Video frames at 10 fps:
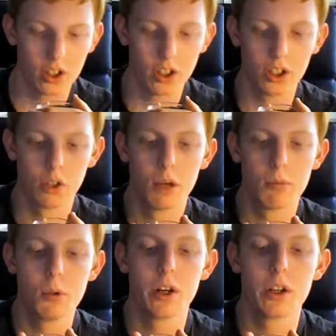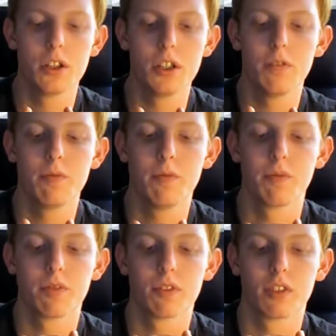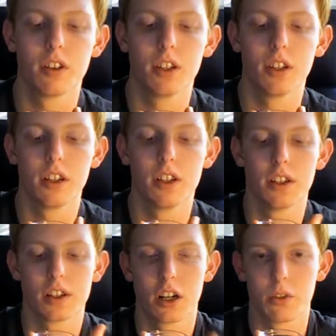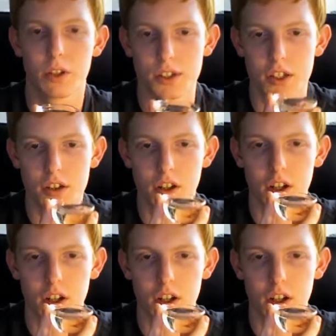You know, Pu'er tea, it's kind of risky,